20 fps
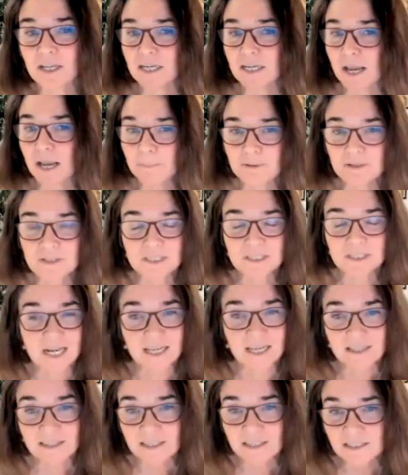it happens
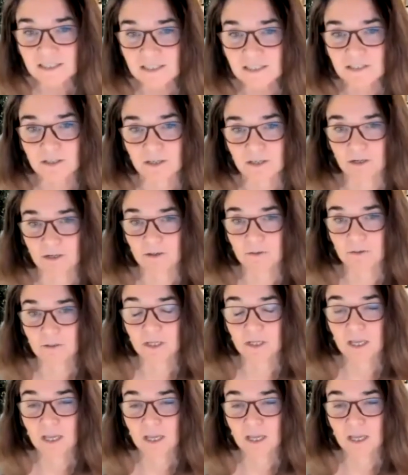like this, you know.